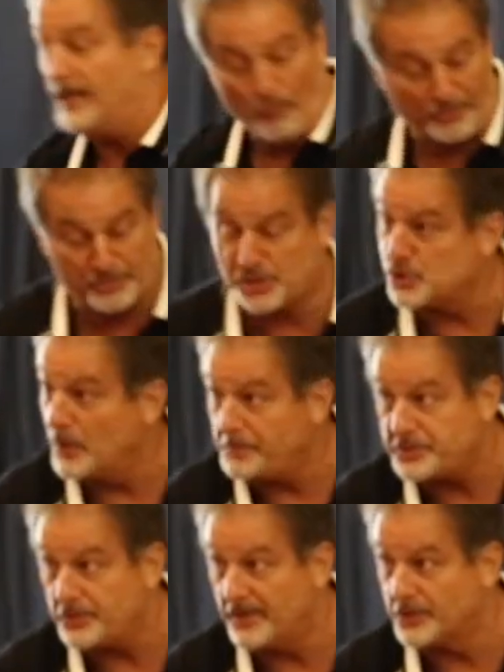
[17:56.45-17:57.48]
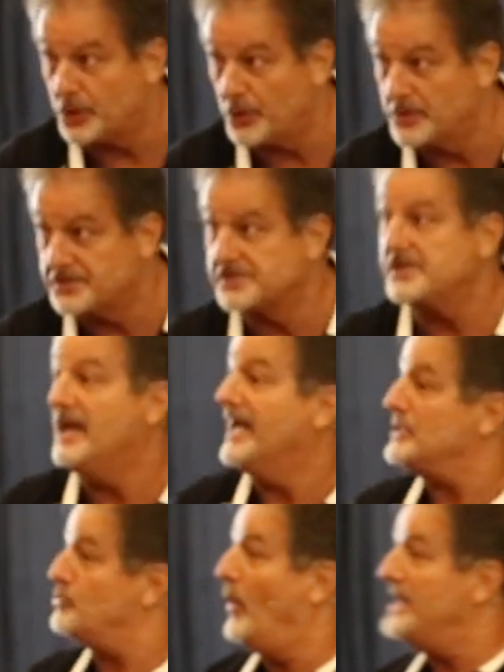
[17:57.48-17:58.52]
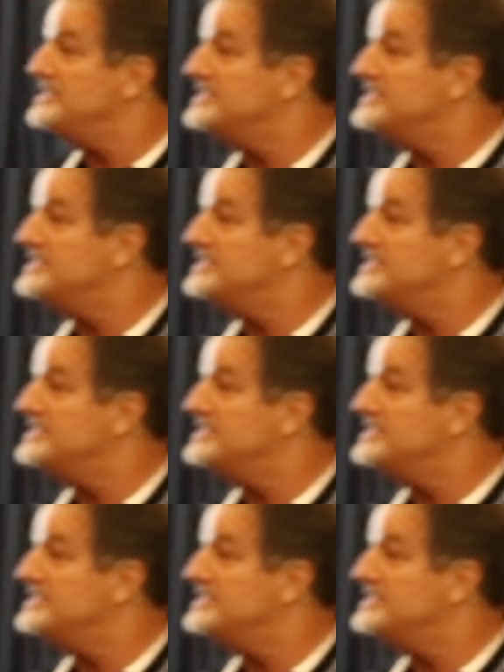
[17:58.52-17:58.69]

what the Scripture encourages, is way